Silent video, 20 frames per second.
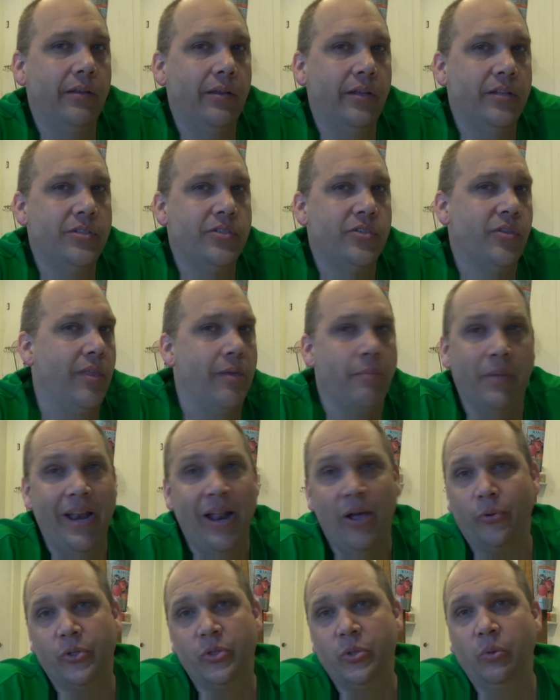and so they've been
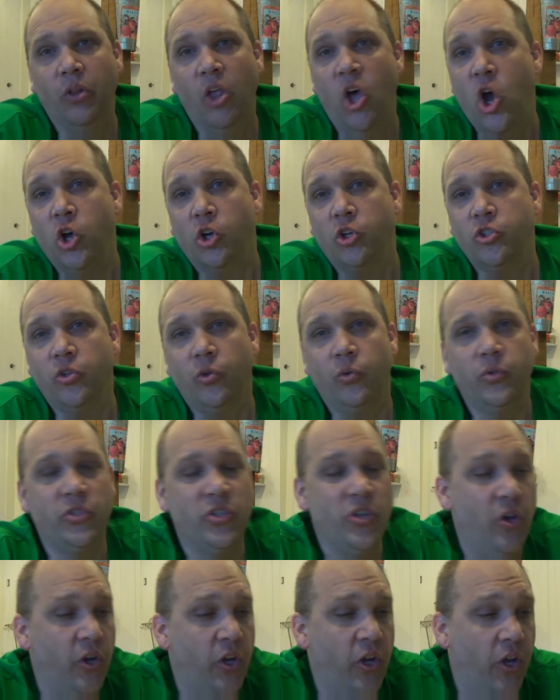out too long, so it was
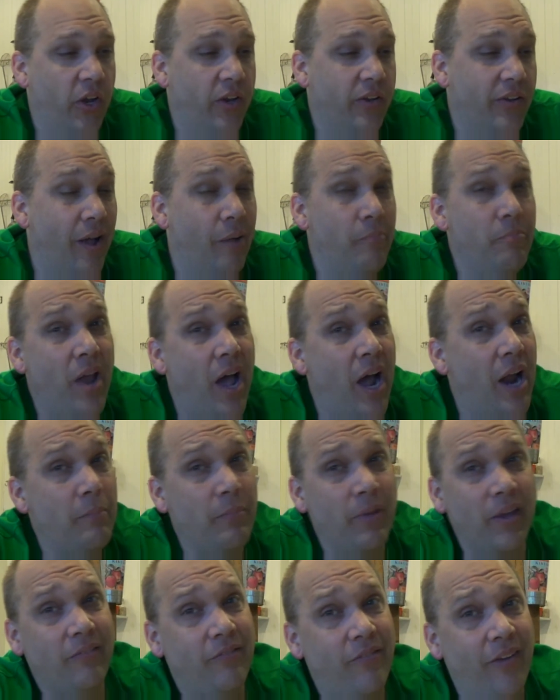no good. I'm not a
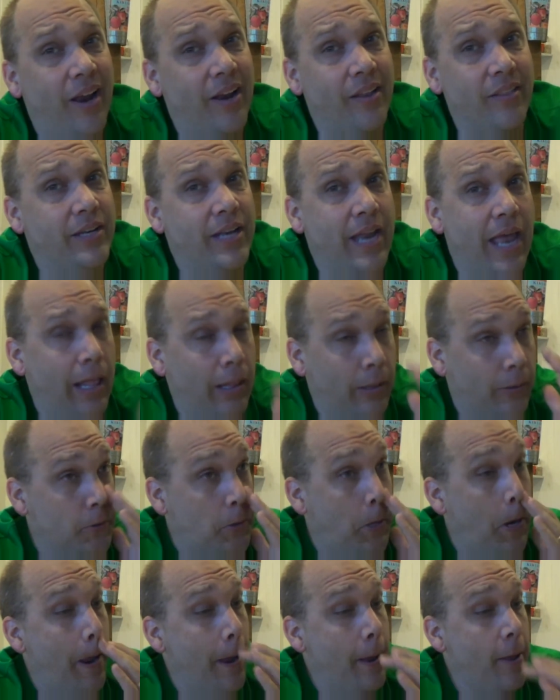big fan of the Tattlers.
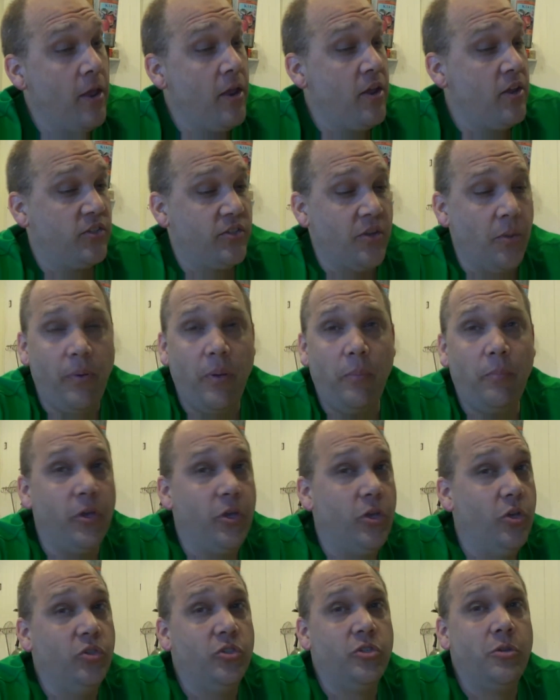Some people
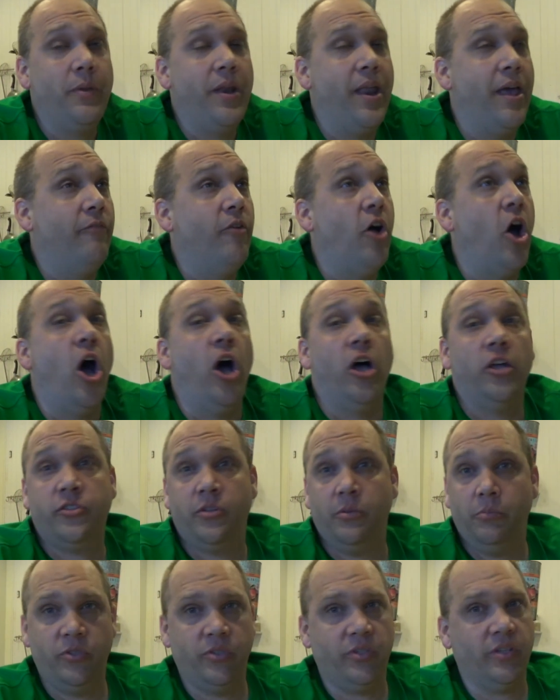use them and have
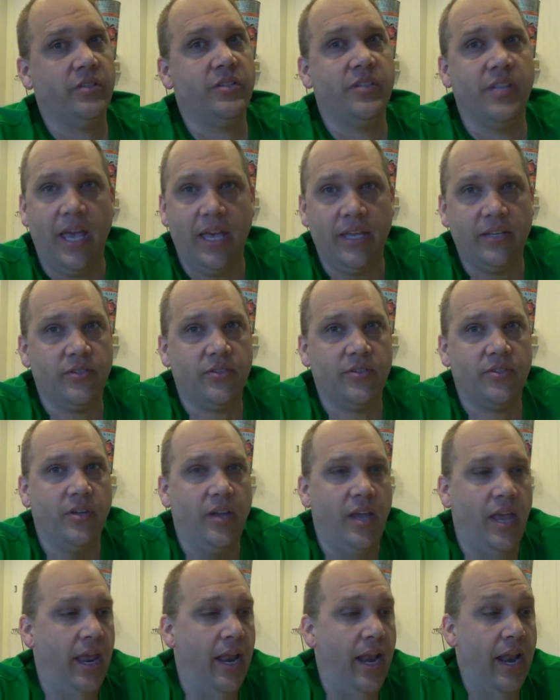awesome
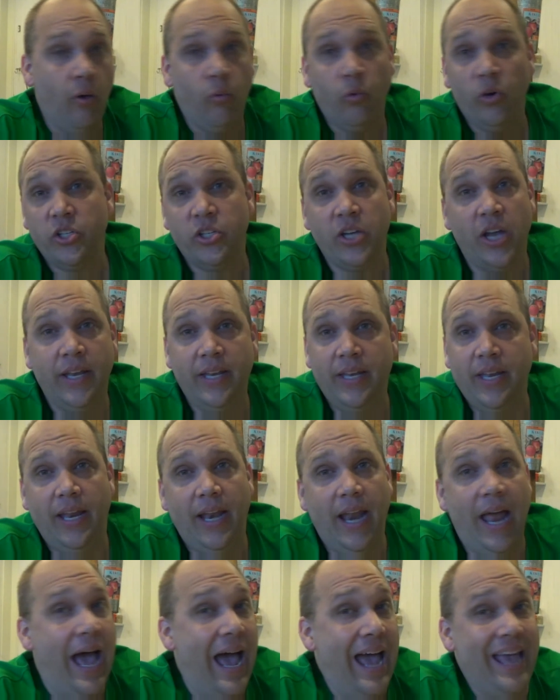success, and I wish I
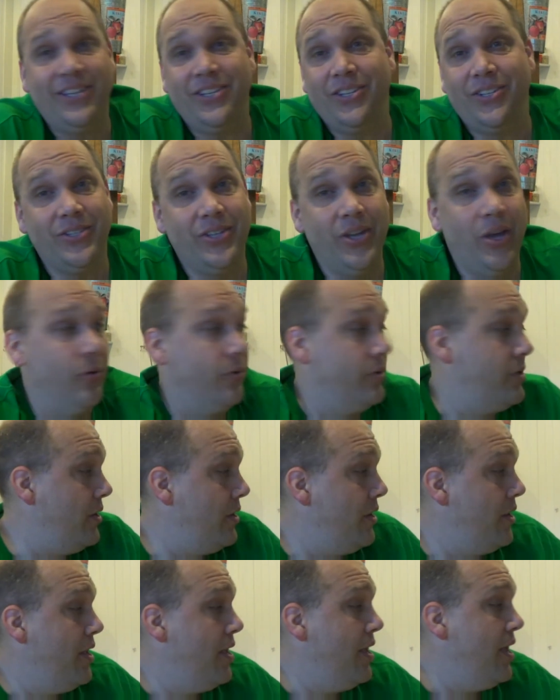did. I just don't.
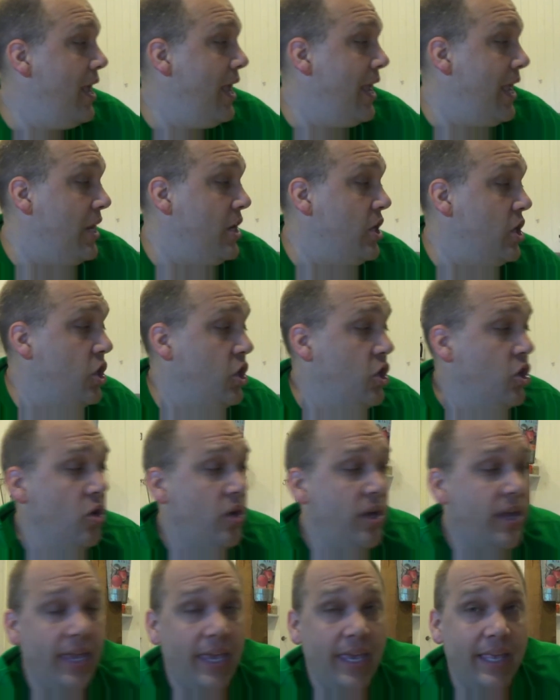And you
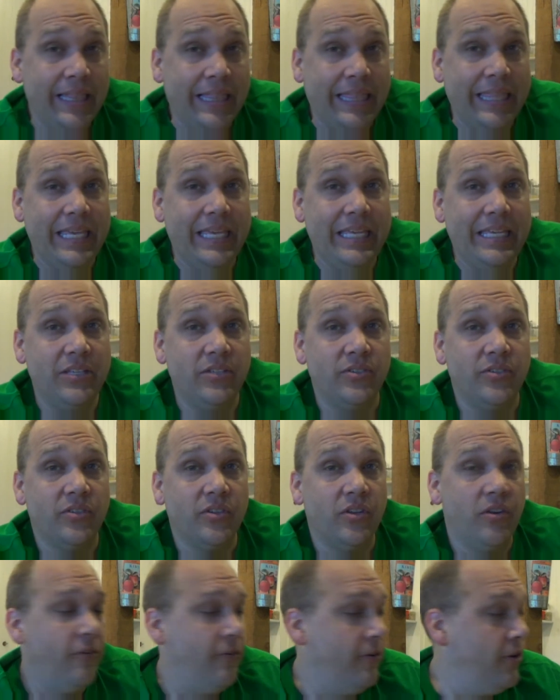can get
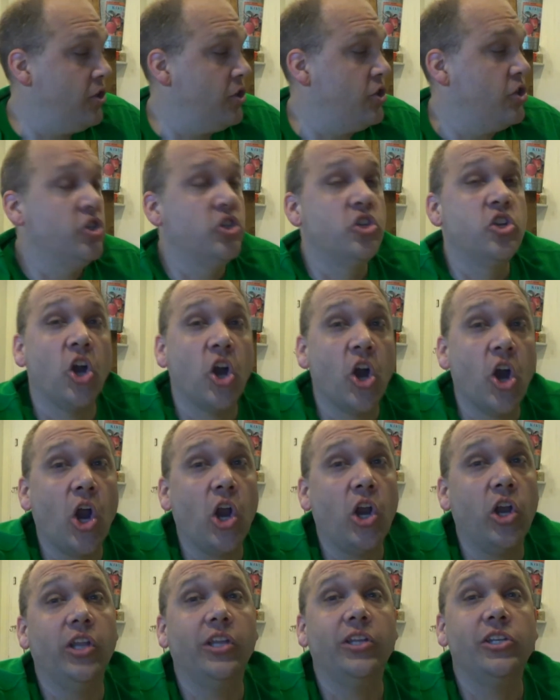these
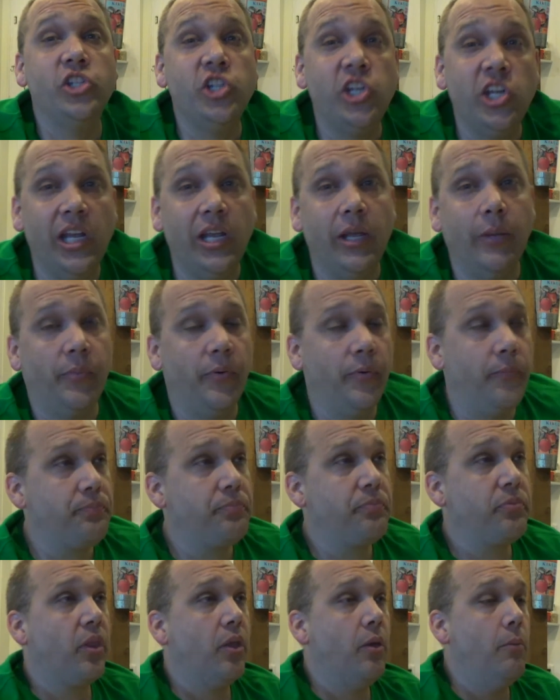dirt cheap.
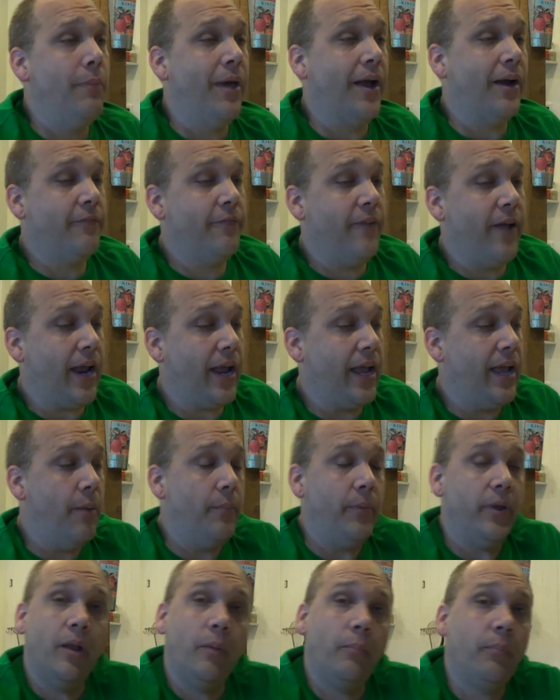Matter of fact,
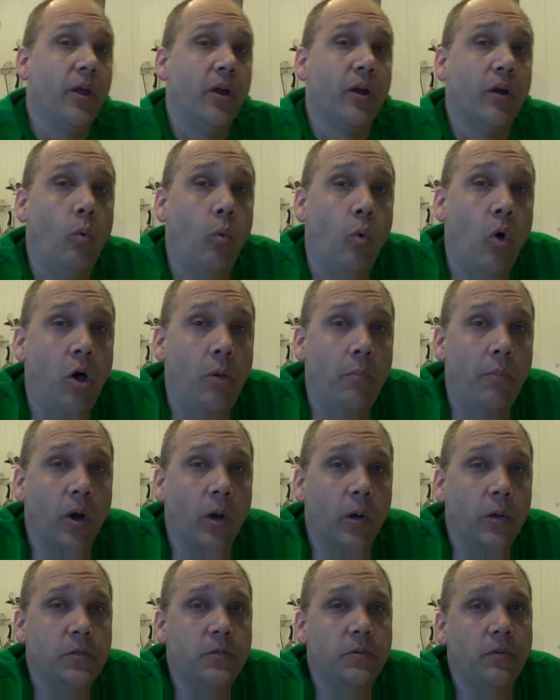coming up here at
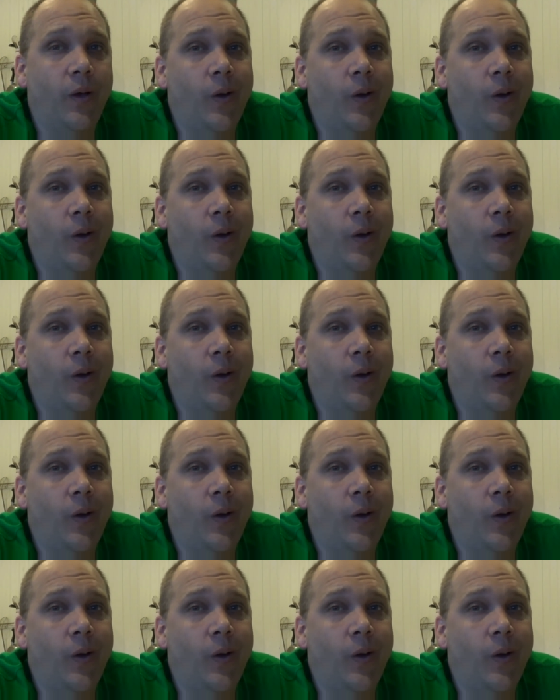Walmart,